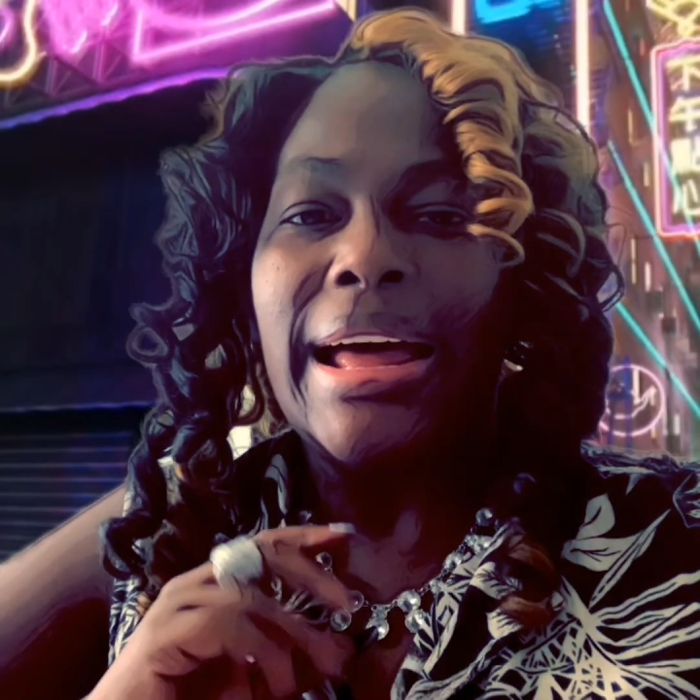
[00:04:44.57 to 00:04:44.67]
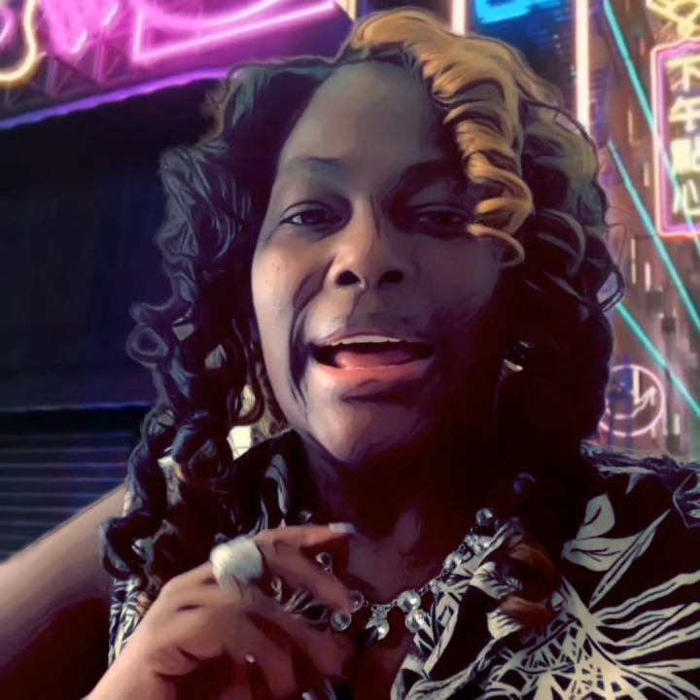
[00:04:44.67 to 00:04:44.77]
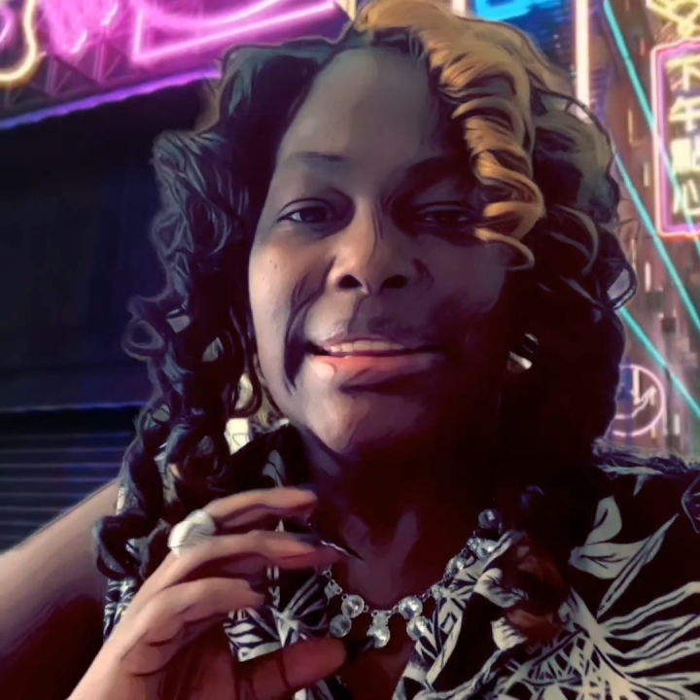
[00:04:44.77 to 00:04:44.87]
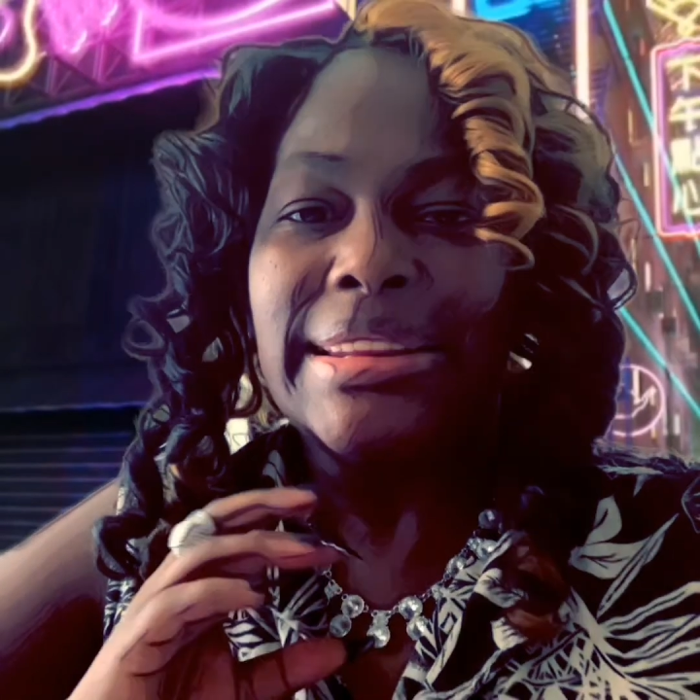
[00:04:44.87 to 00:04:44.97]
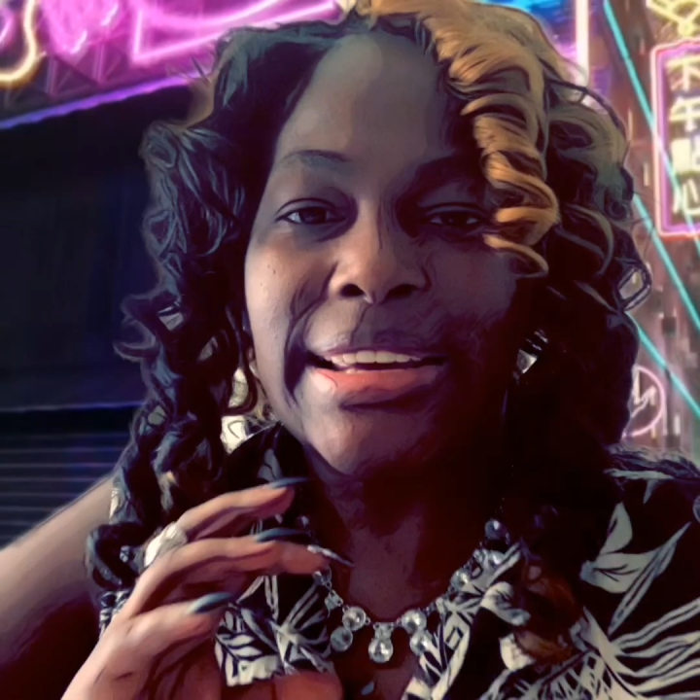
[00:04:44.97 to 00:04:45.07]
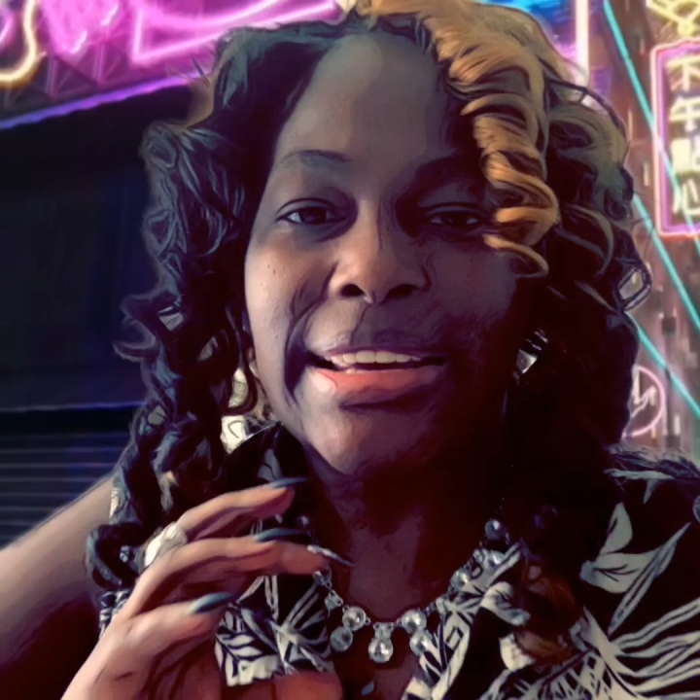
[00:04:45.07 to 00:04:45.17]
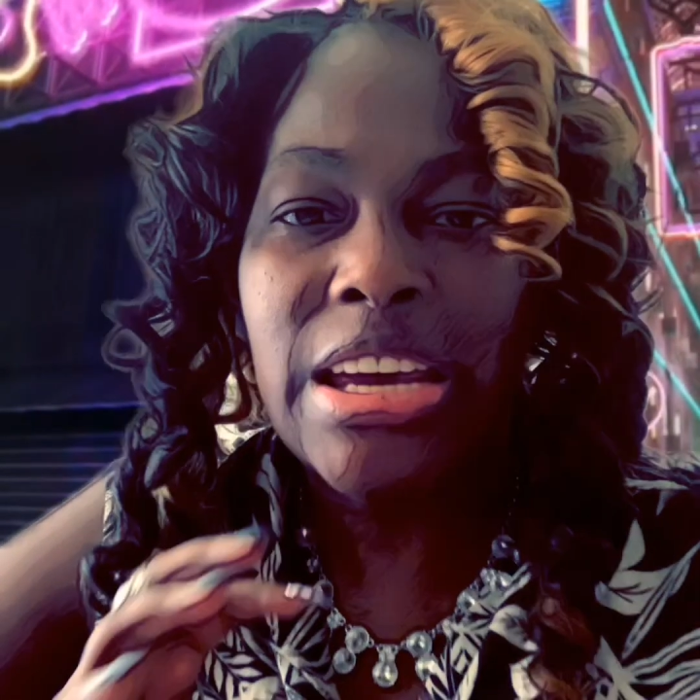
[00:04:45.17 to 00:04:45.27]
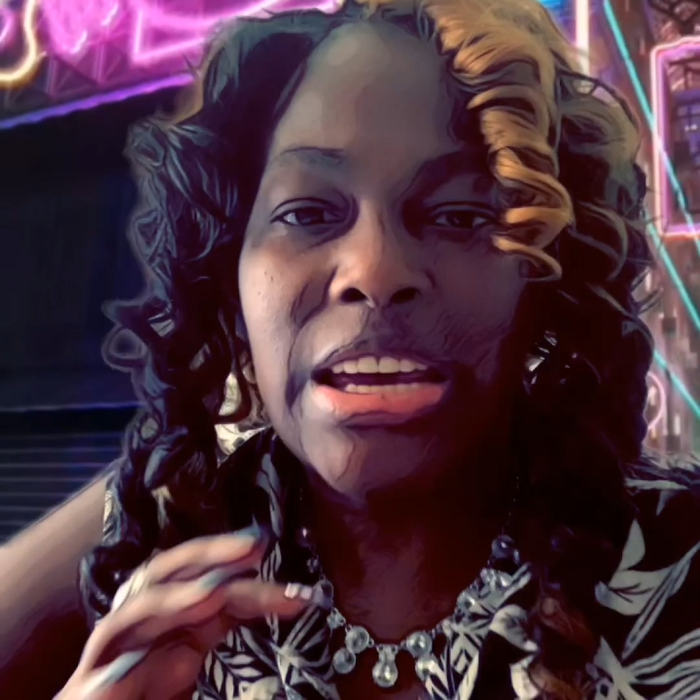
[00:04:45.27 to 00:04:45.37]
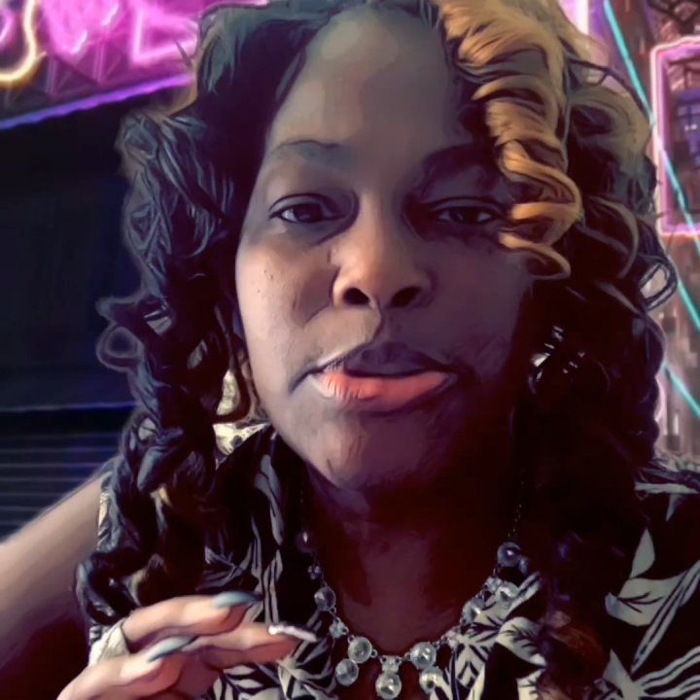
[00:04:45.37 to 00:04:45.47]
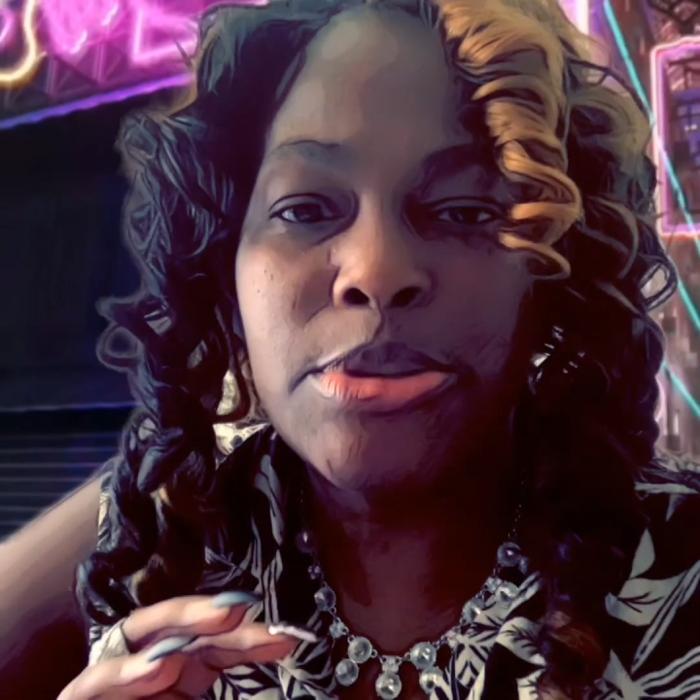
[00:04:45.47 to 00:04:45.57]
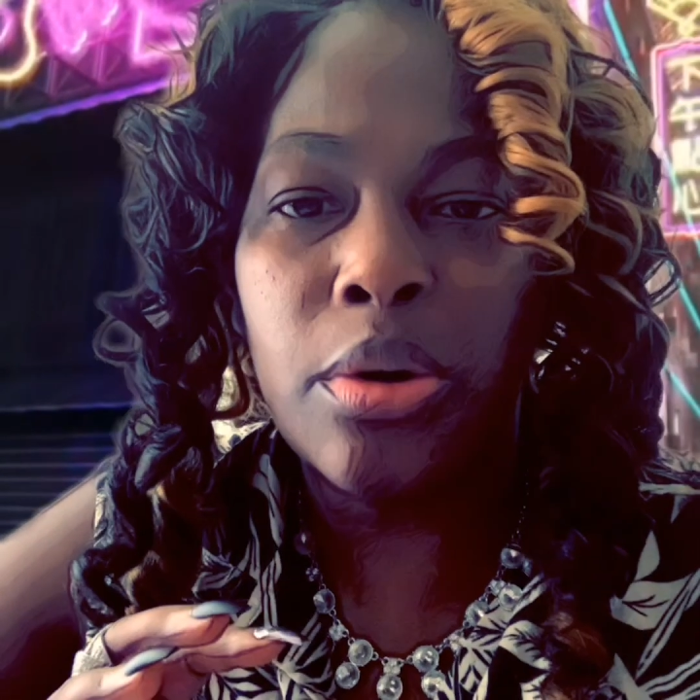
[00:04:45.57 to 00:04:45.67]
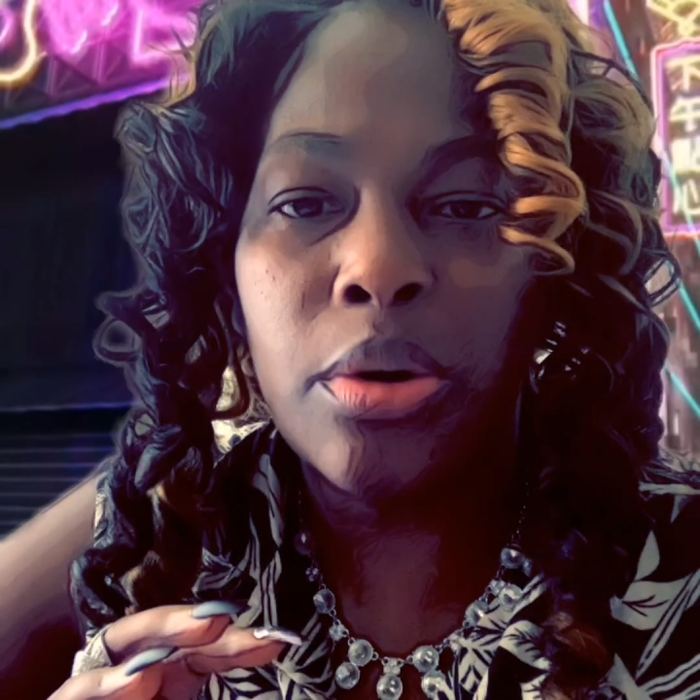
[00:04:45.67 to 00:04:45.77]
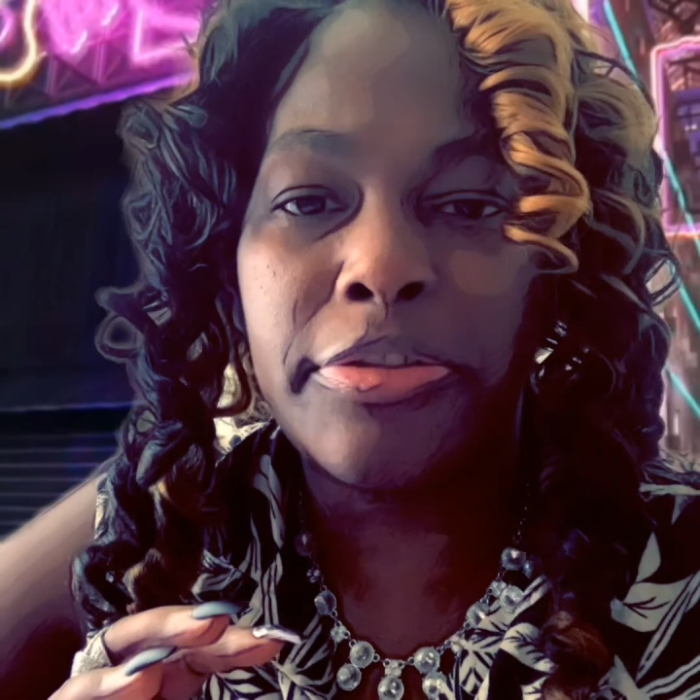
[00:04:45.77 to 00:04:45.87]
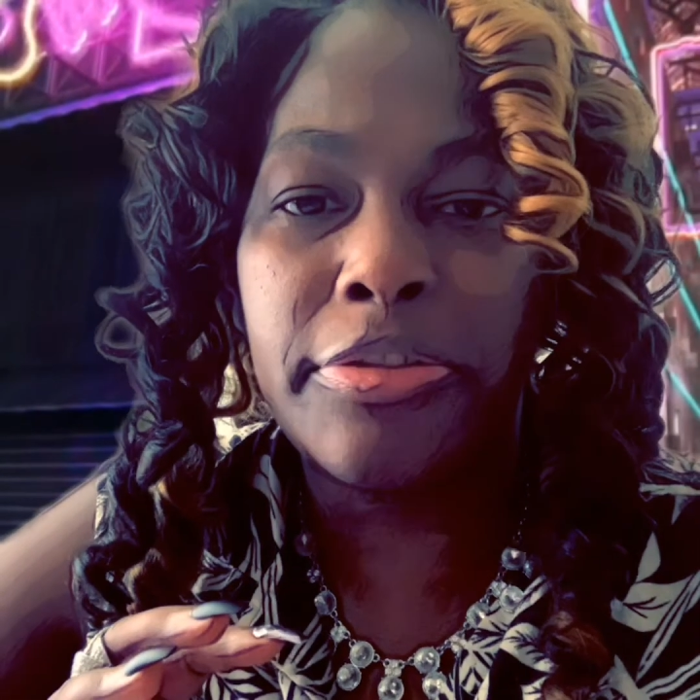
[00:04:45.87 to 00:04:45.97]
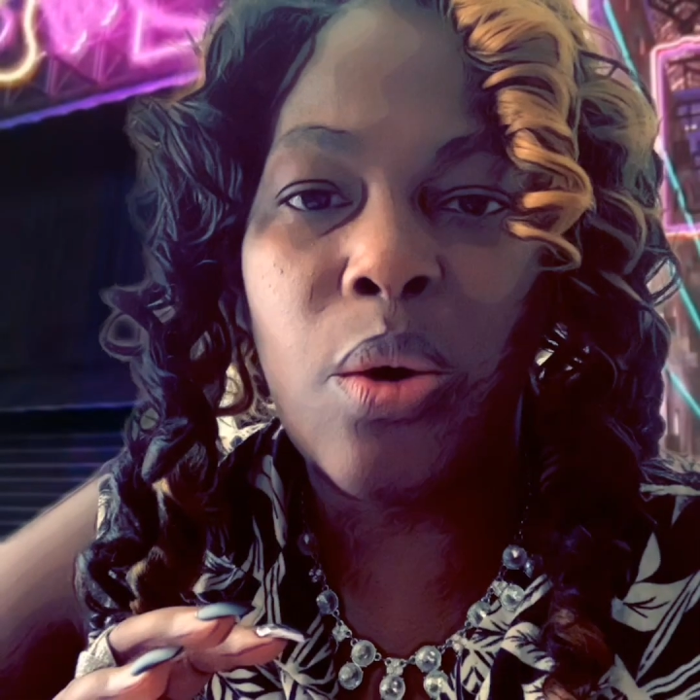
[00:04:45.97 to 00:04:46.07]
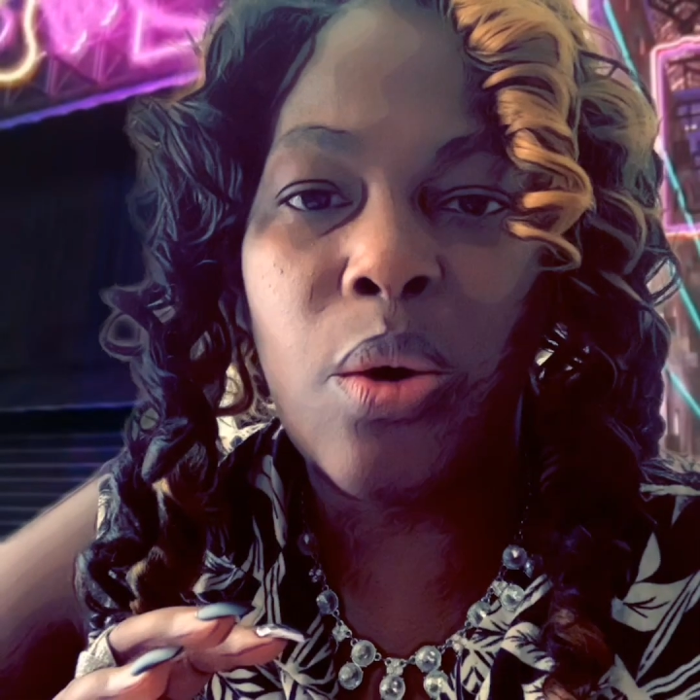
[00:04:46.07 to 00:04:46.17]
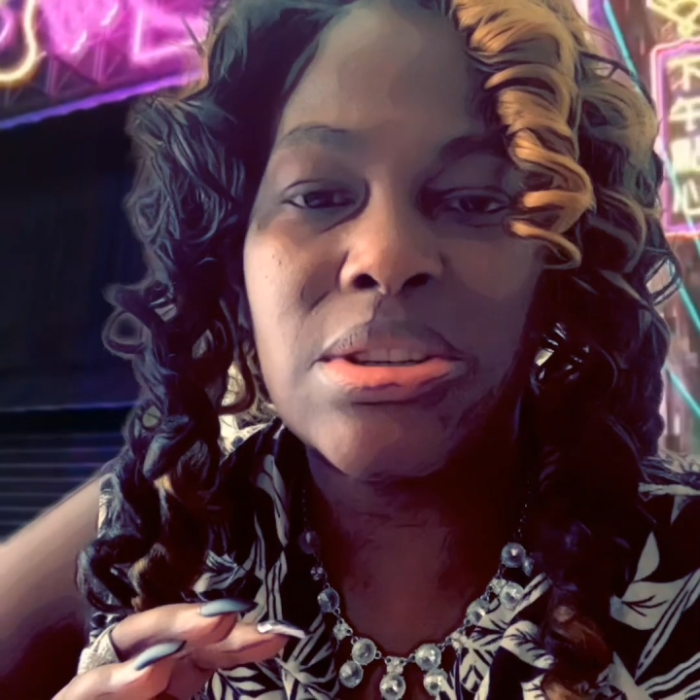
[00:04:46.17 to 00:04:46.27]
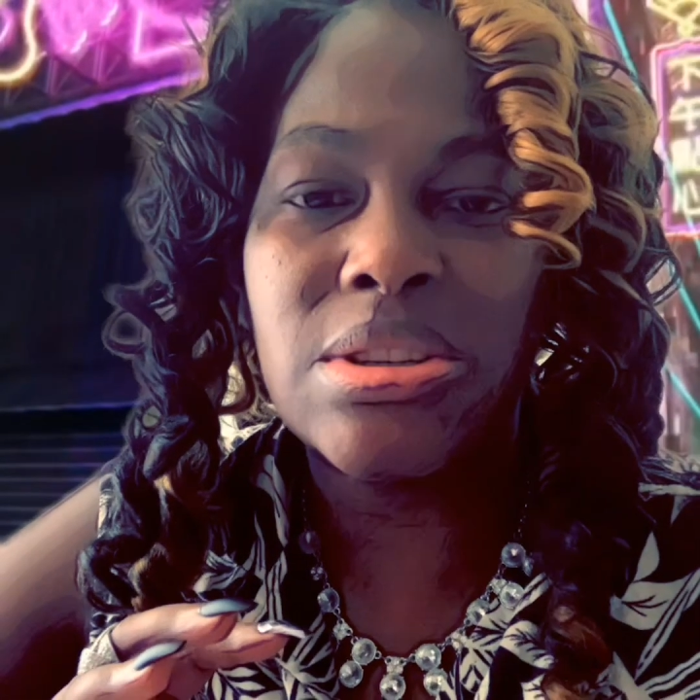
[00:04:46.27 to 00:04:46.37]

that keeps you afloat,